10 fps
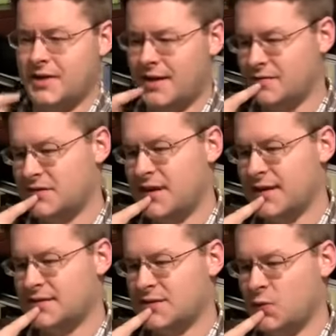can have
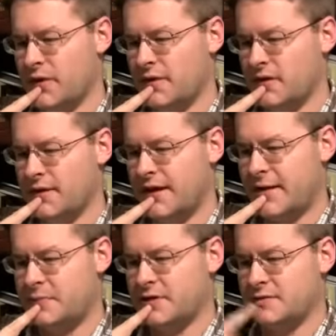sex with their
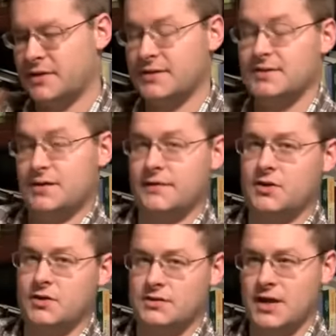captives and slave
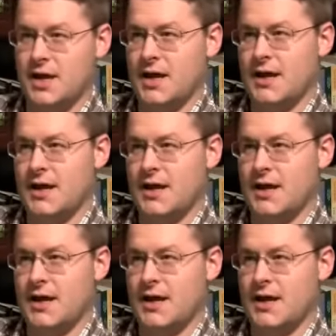girls,